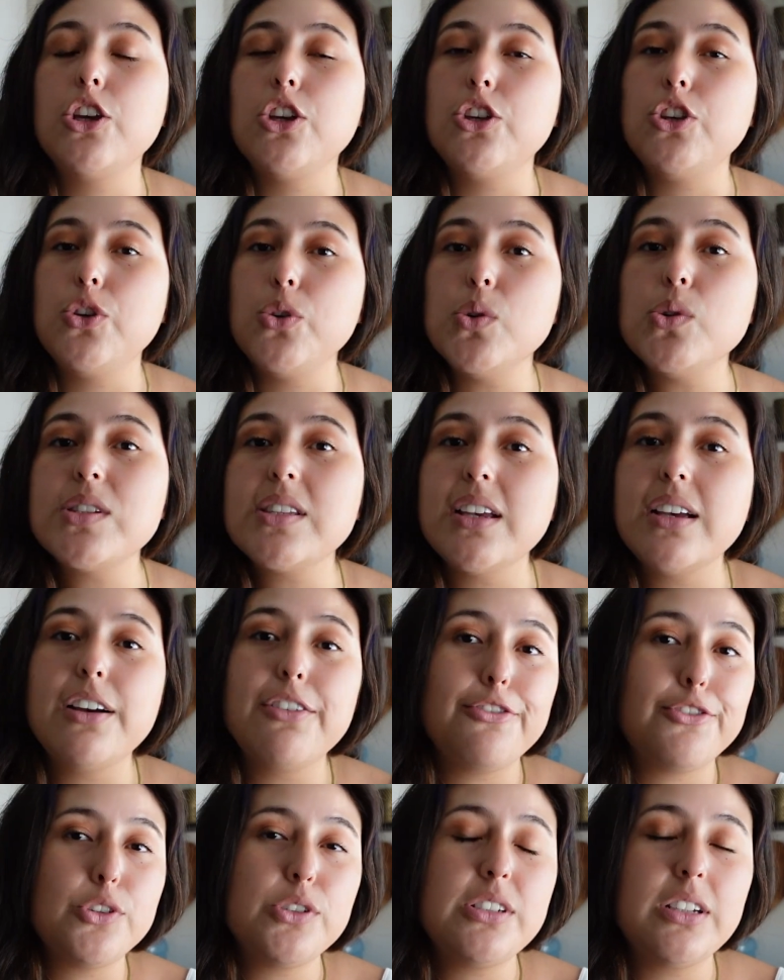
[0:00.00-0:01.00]
use a
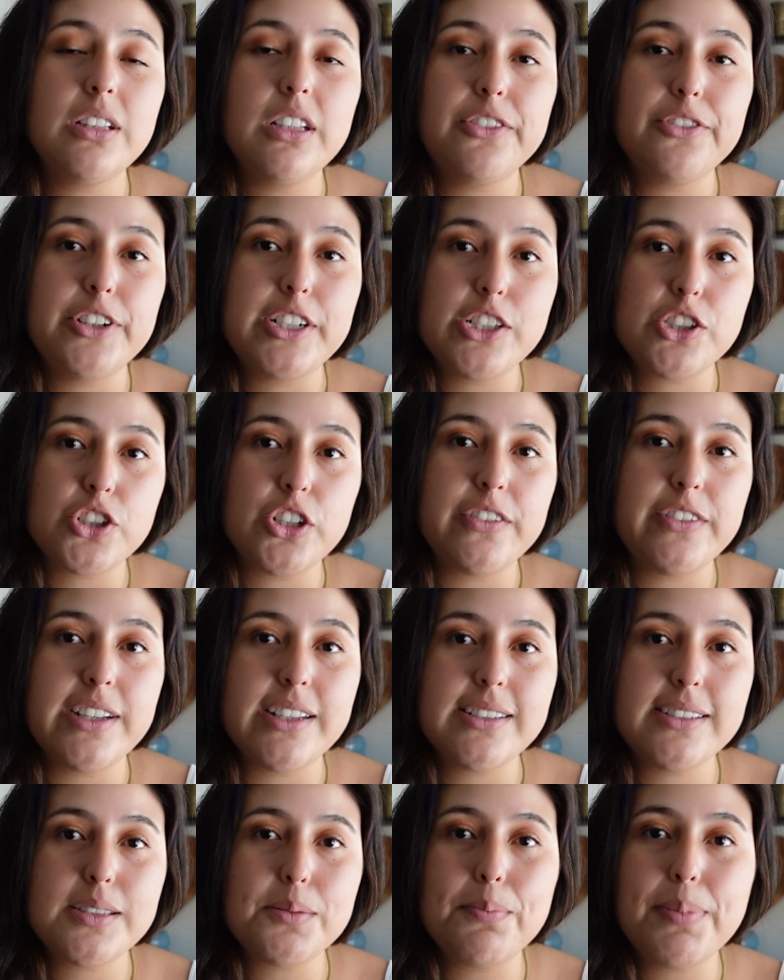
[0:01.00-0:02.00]
food delivery
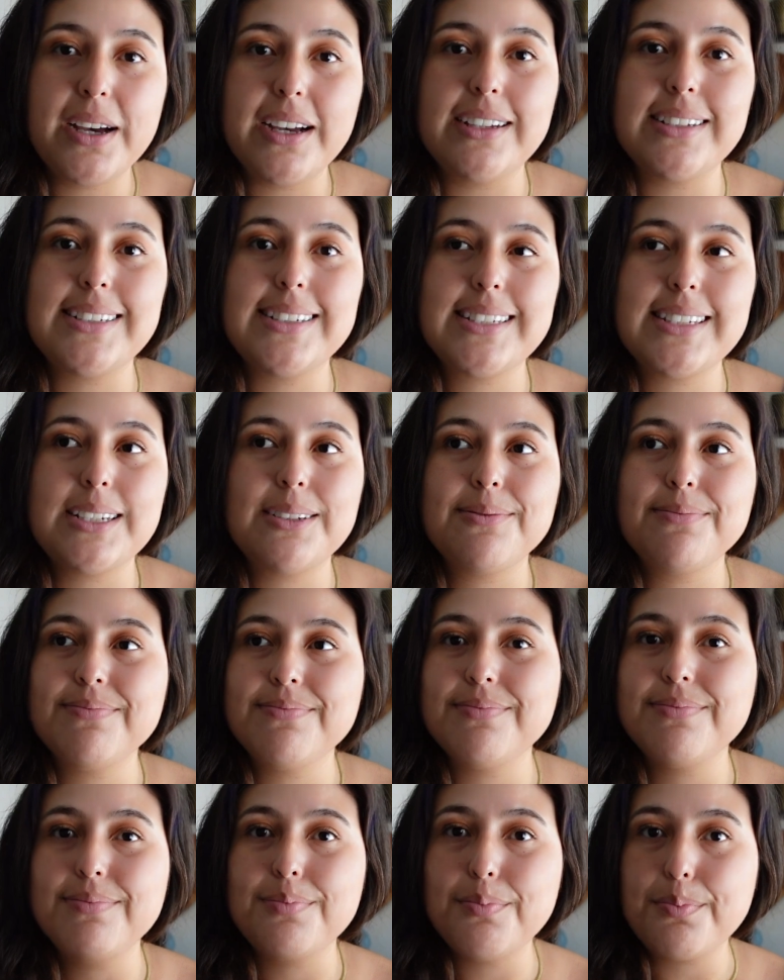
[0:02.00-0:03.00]
service, but
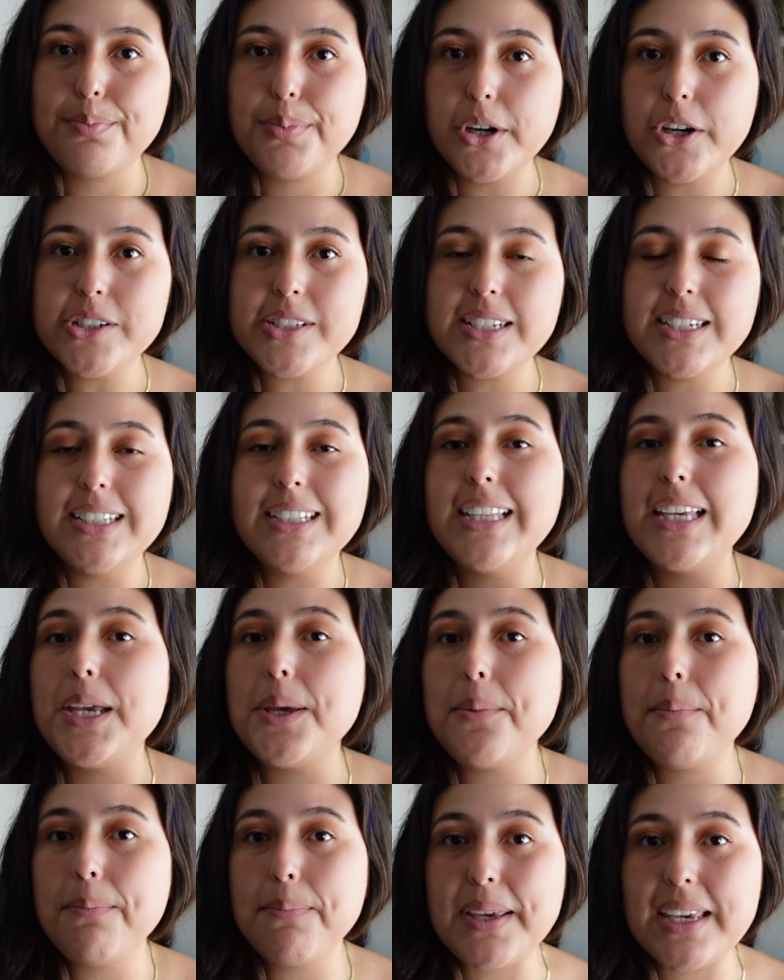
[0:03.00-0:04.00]
personally,